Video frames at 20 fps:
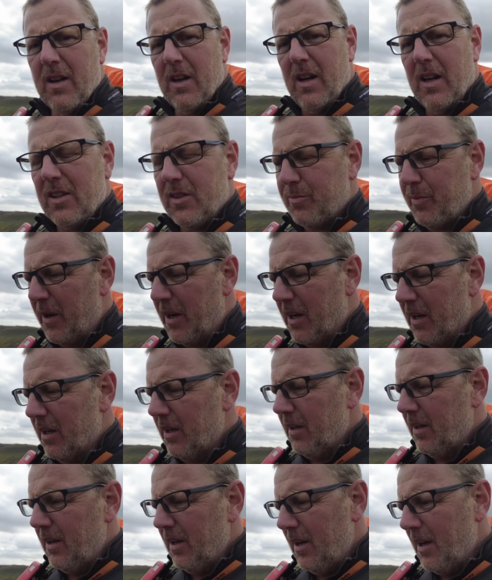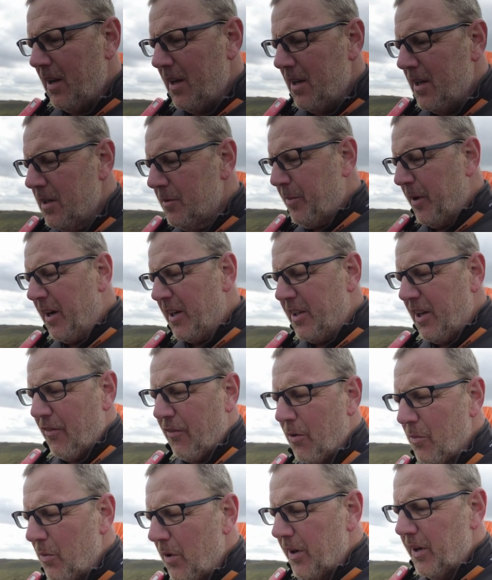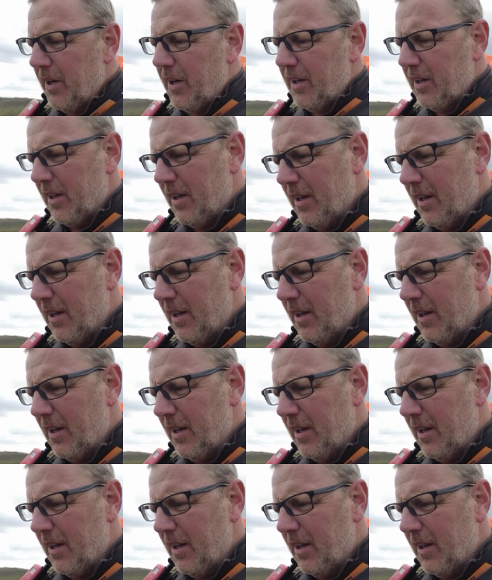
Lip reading: It's been a different one.